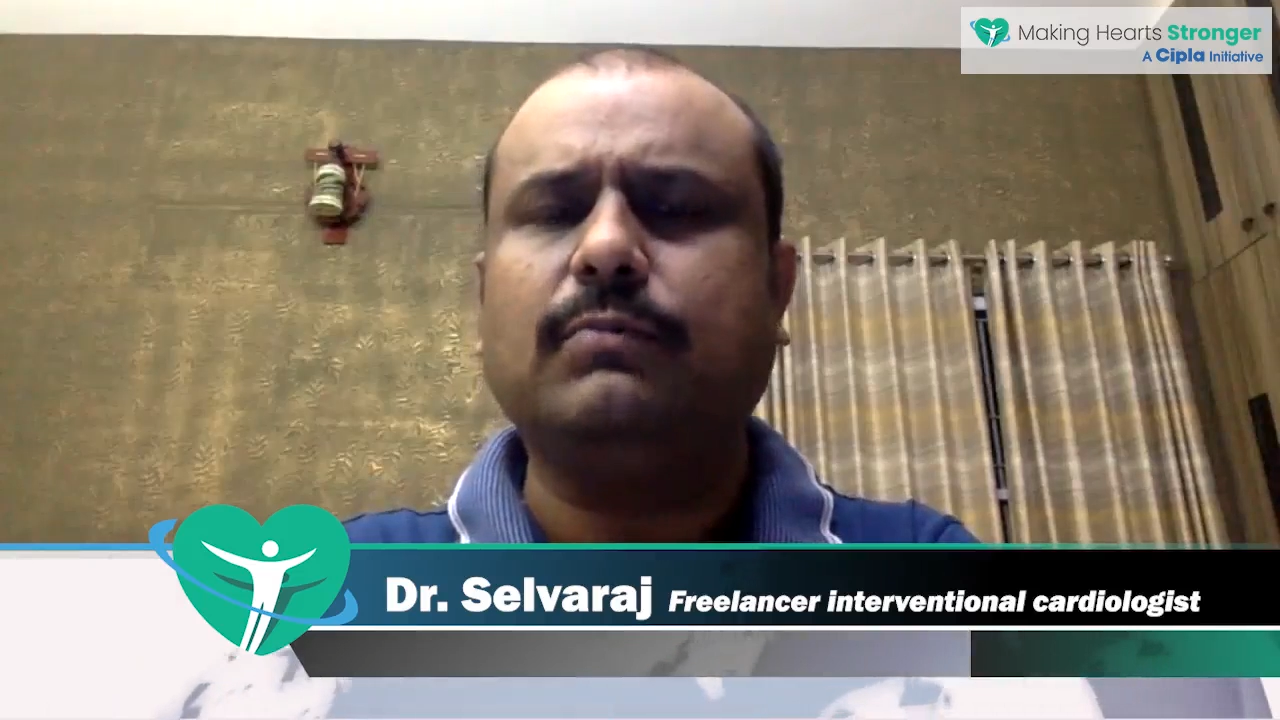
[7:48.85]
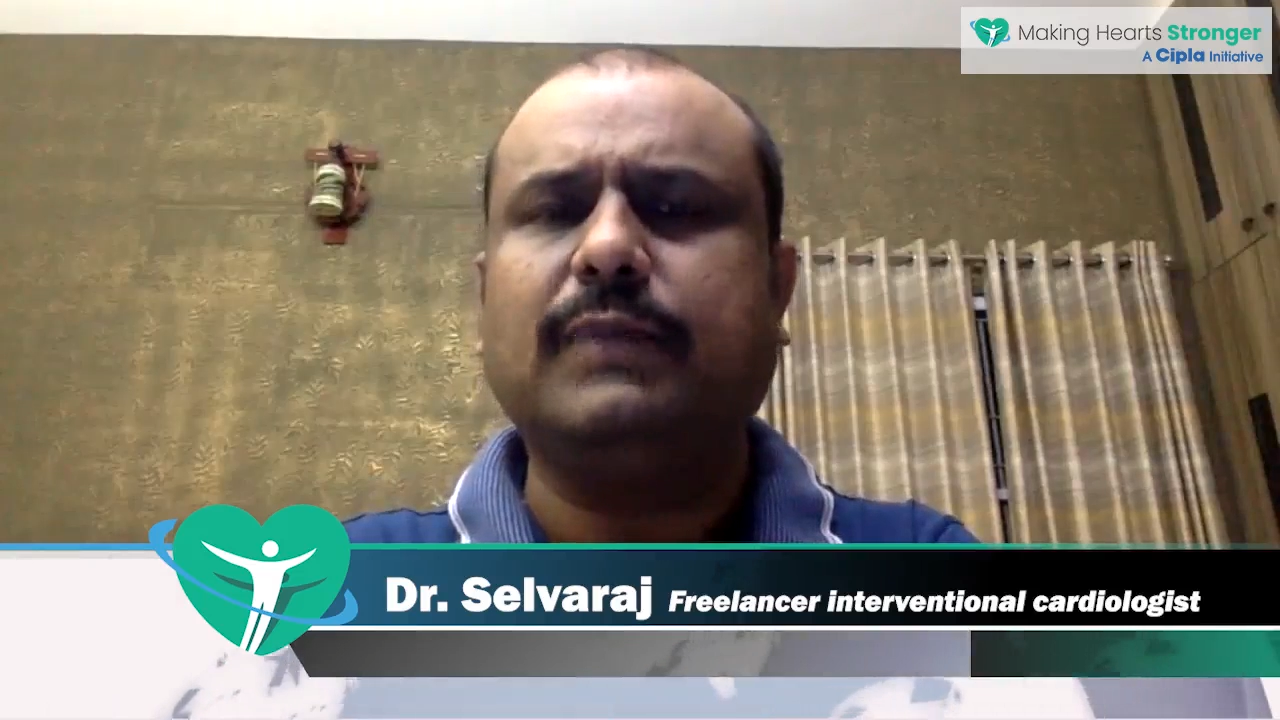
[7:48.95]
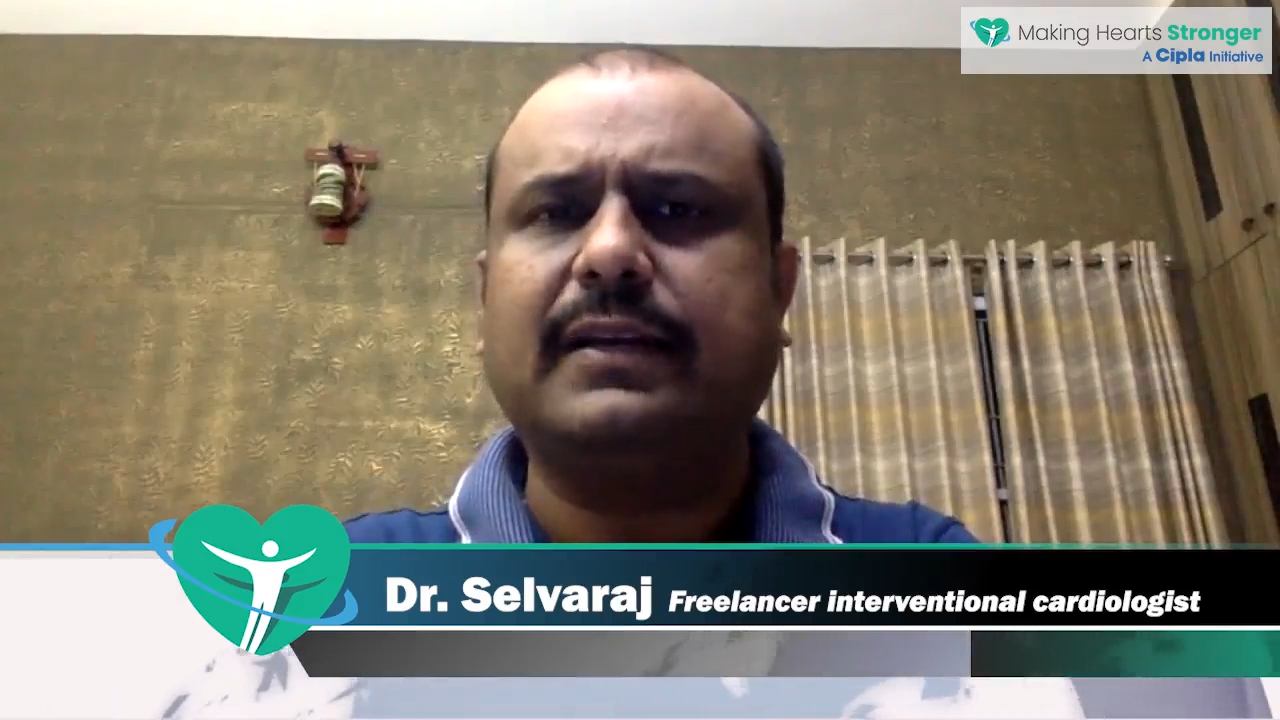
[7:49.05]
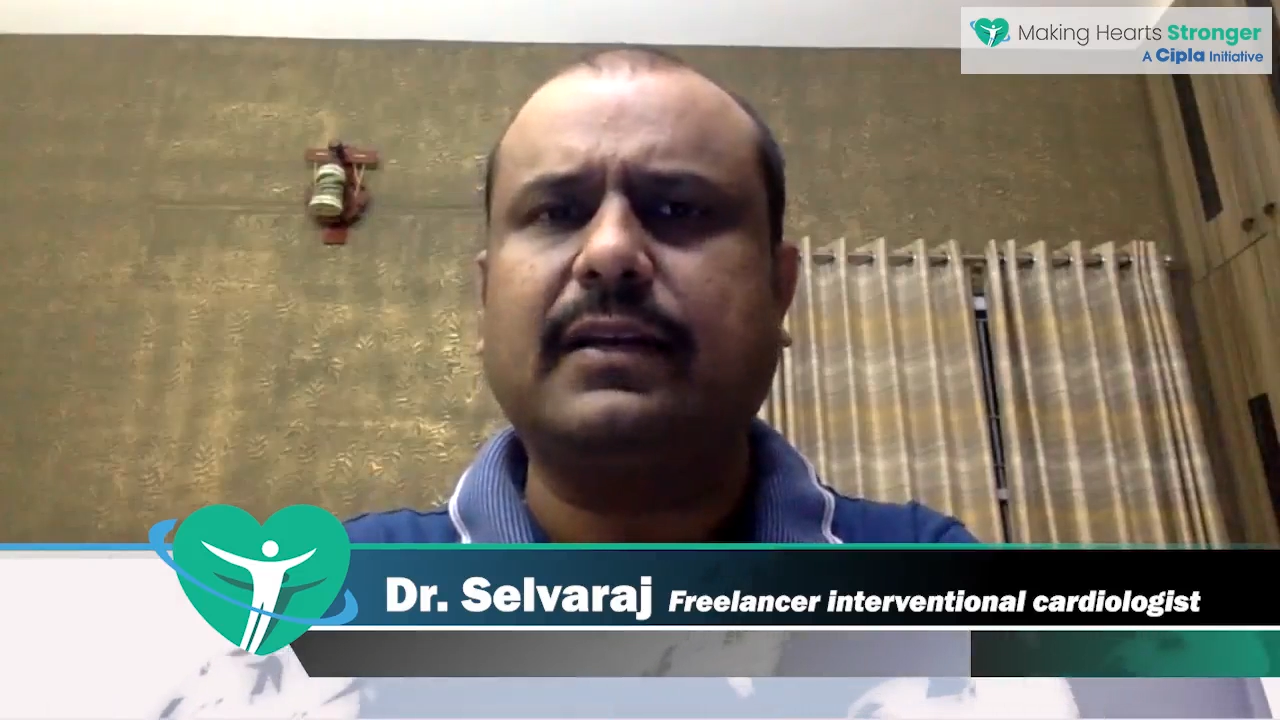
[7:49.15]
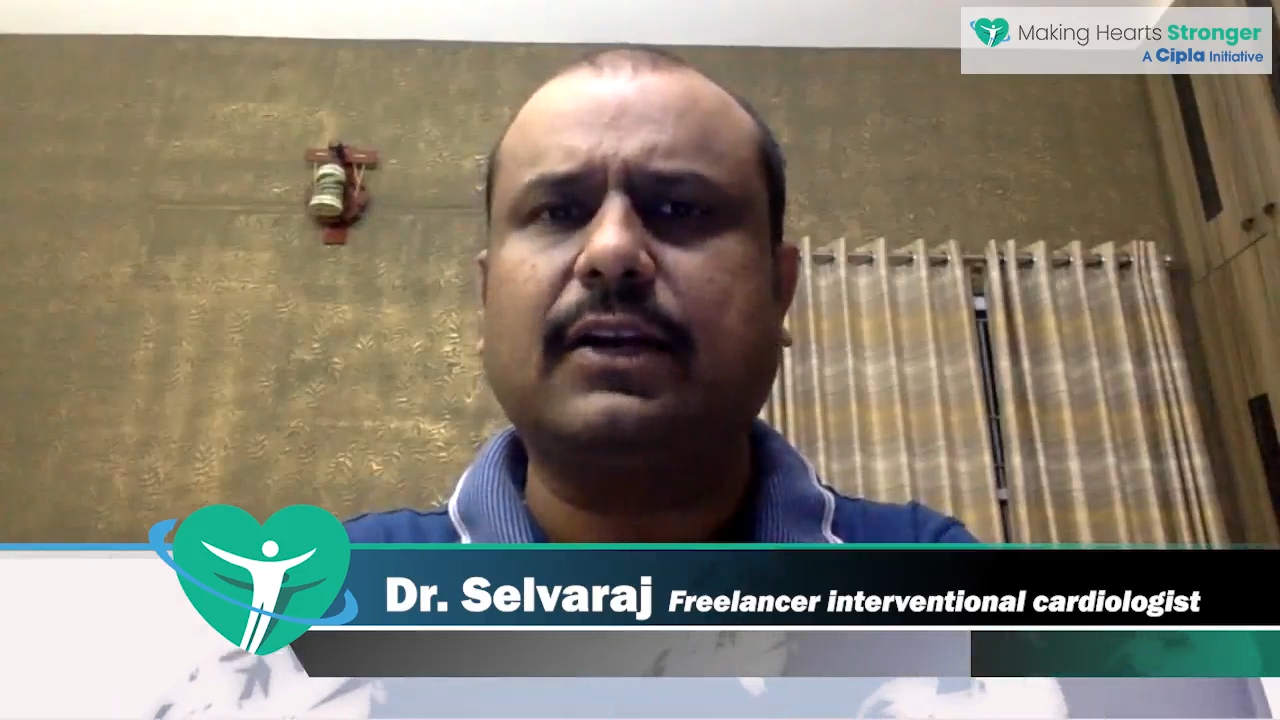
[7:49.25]

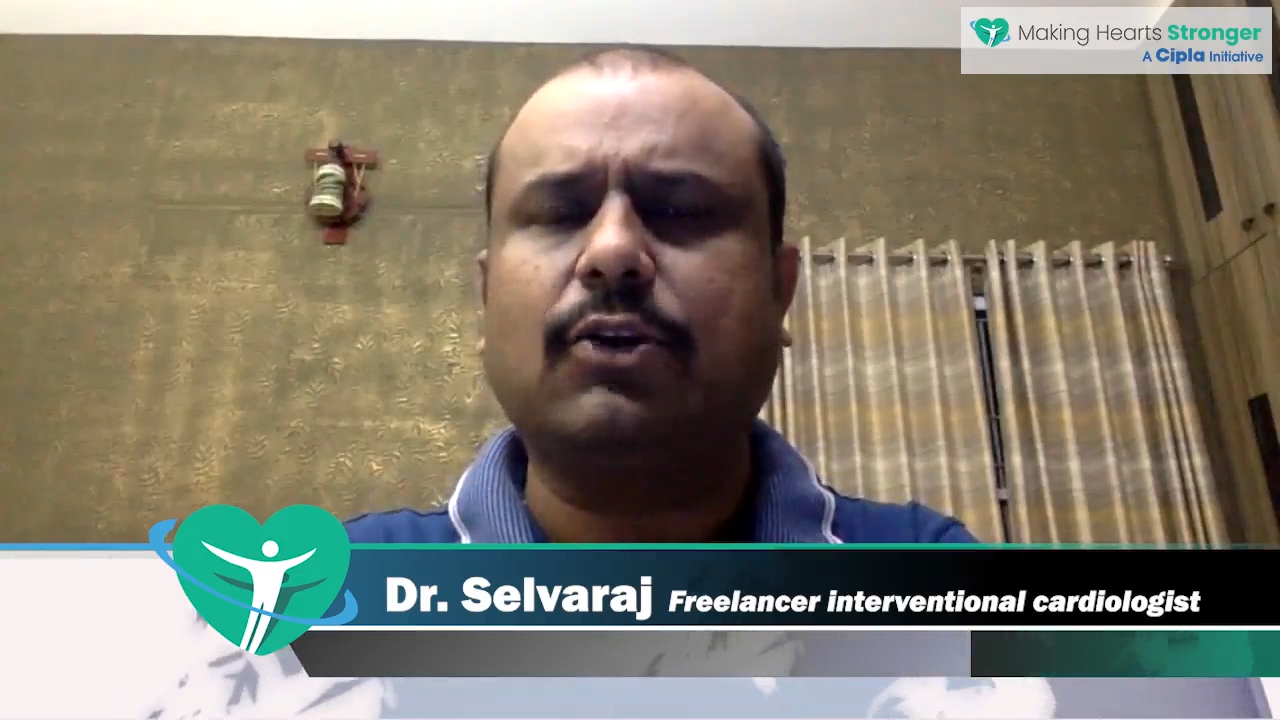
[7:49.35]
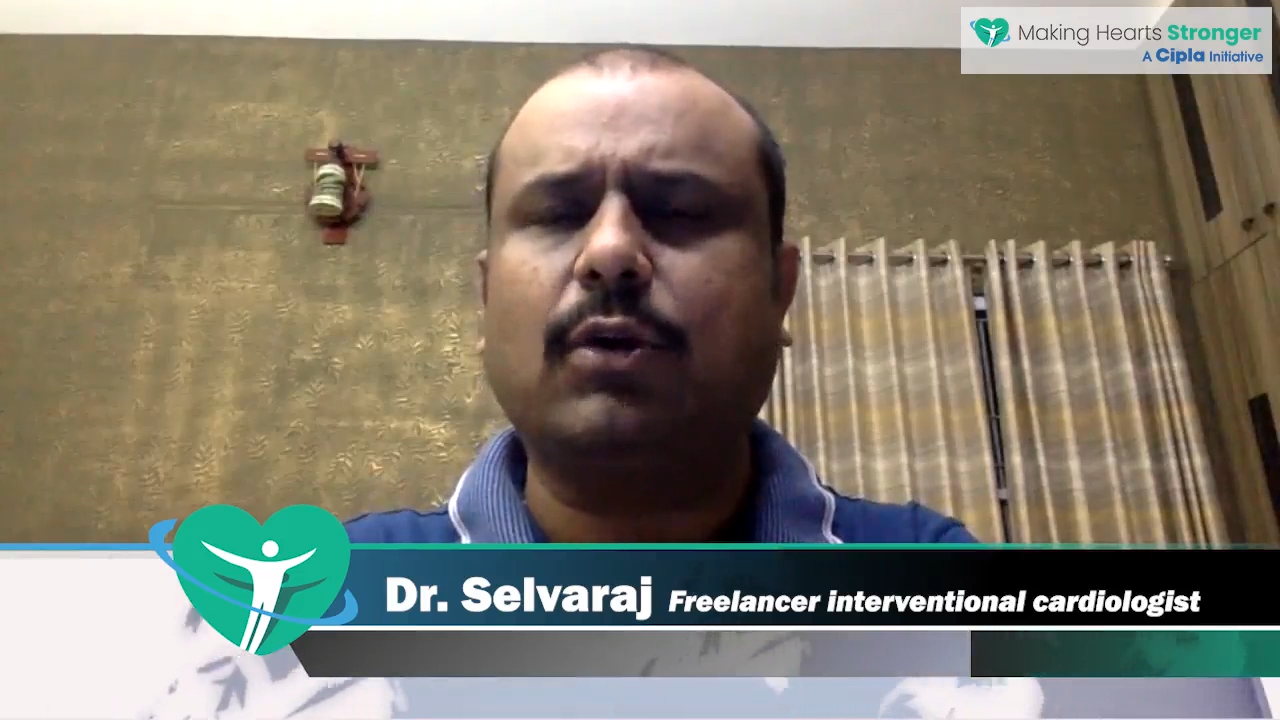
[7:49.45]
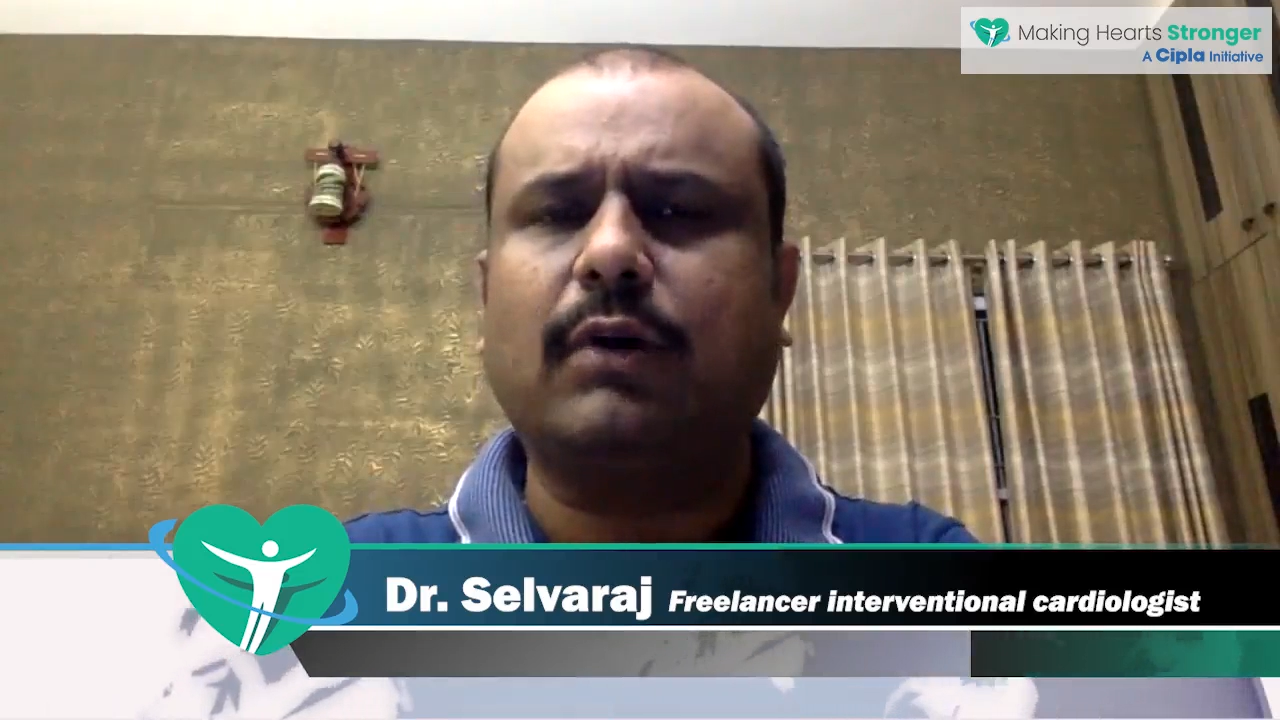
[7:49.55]
better control